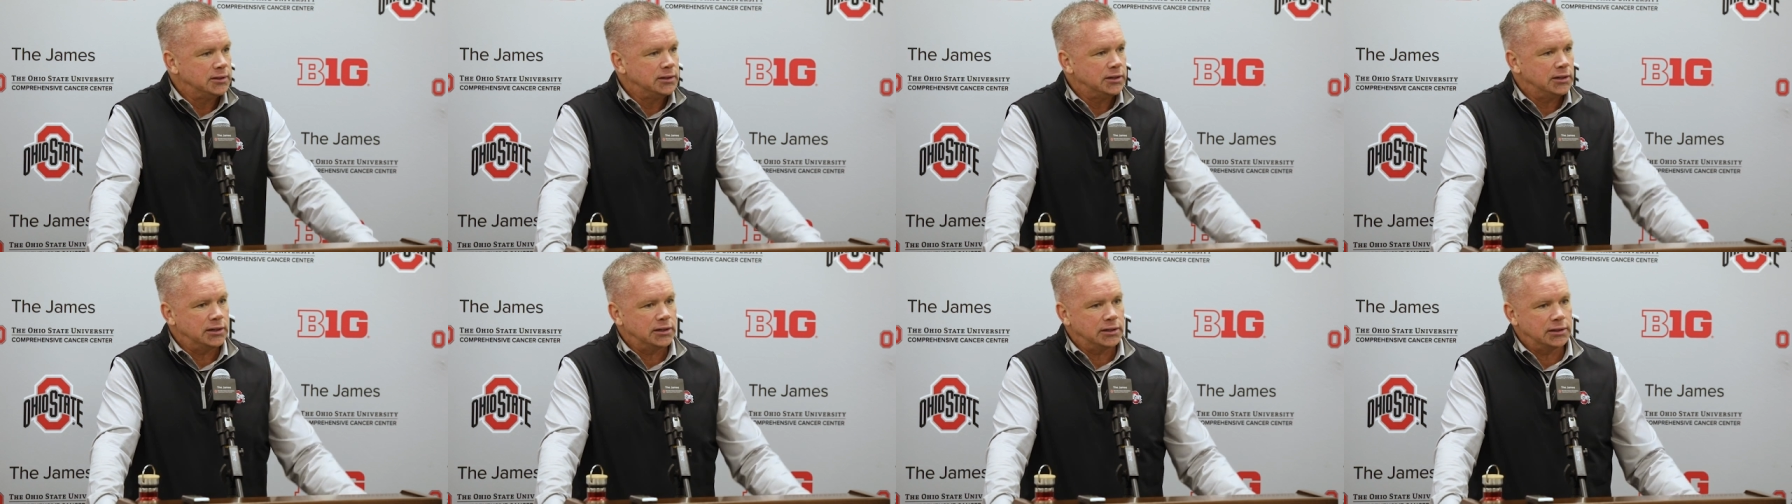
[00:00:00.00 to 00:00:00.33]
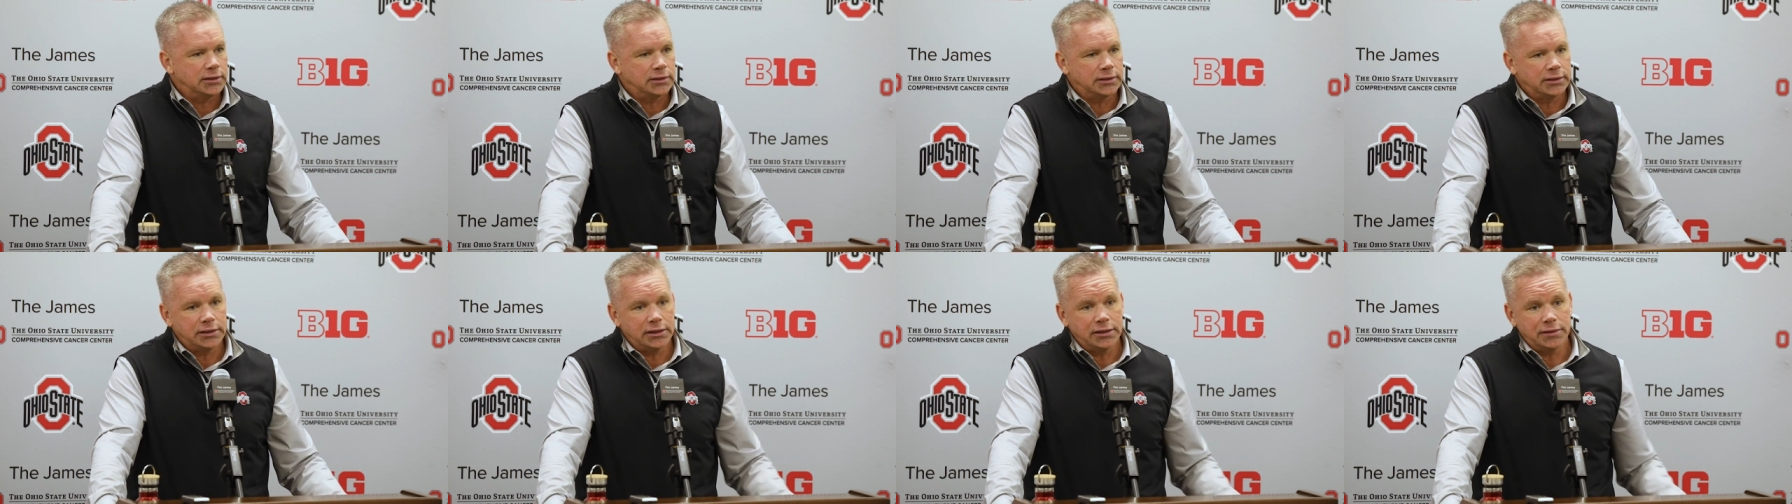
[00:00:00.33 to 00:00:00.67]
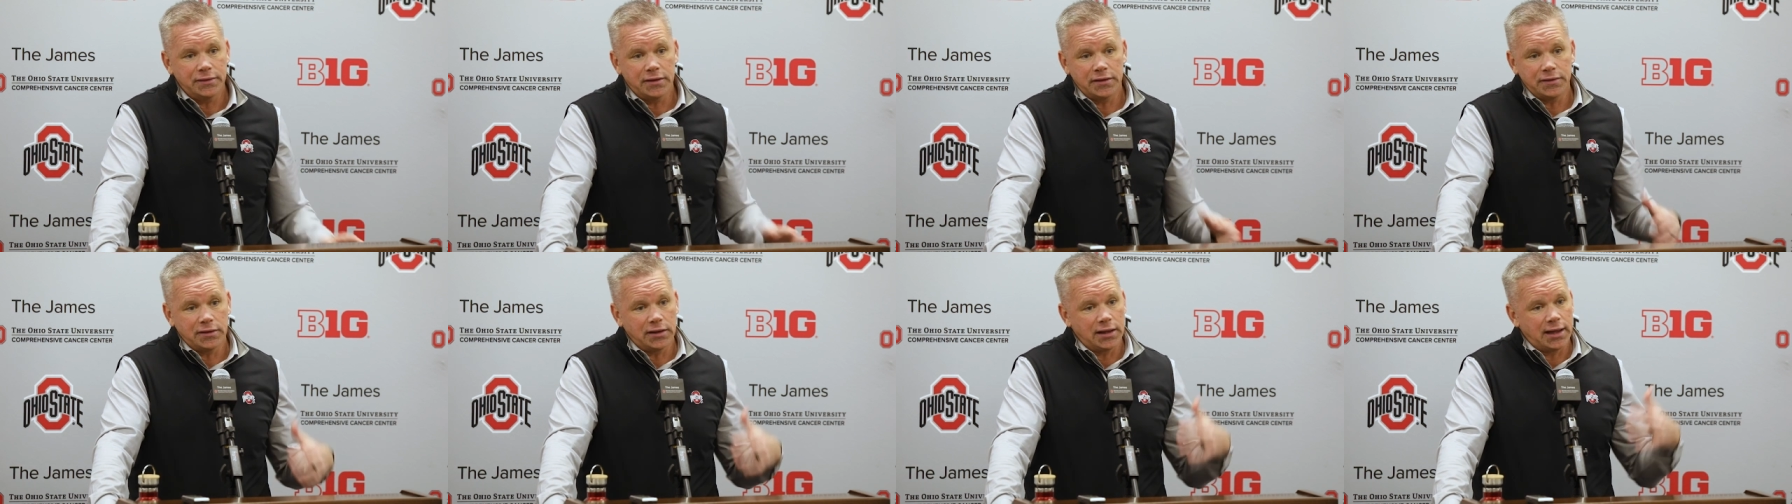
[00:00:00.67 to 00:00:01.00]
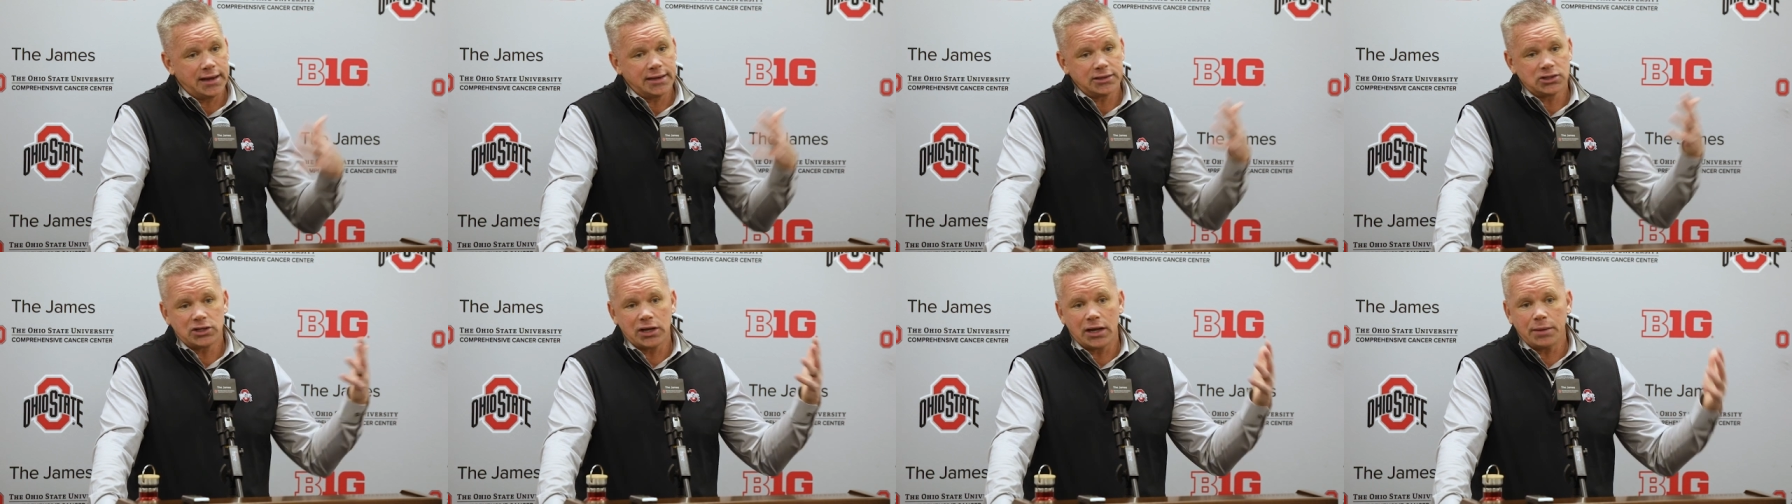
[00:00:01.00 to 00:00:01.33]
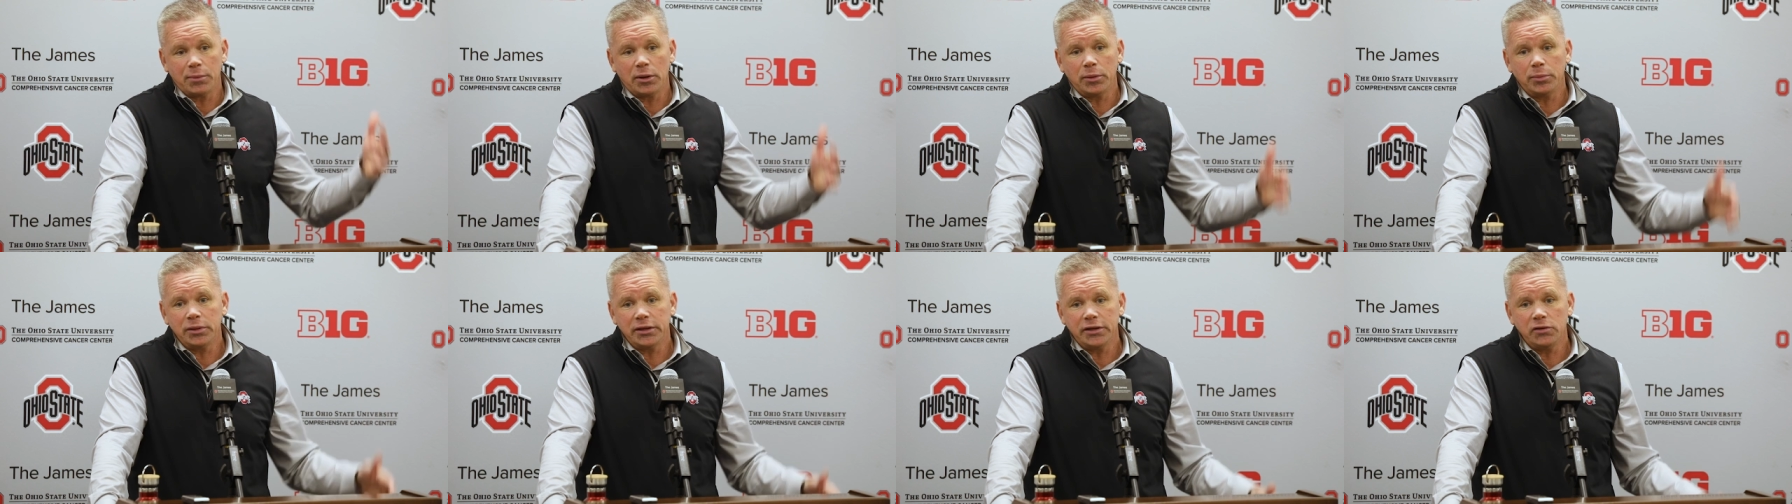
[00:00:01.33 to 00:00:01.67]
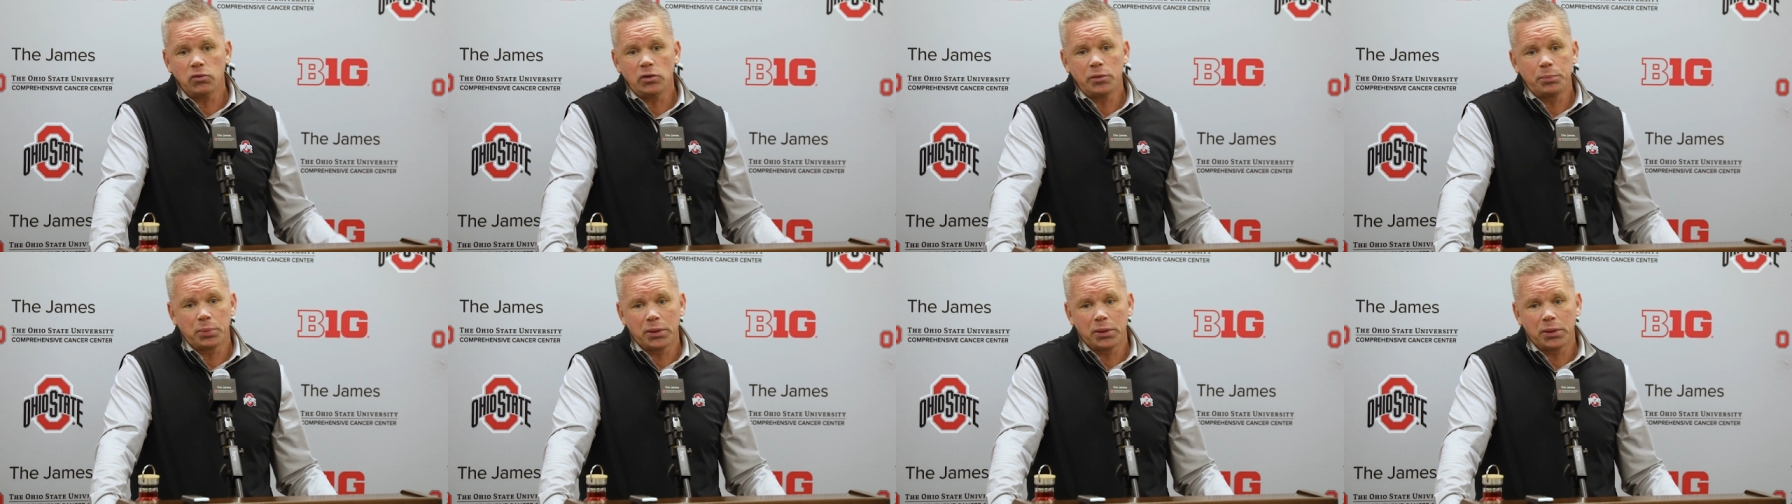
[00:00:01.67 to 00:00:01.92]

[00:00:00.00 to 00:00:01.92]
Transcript: Uh, and then the last time I believe we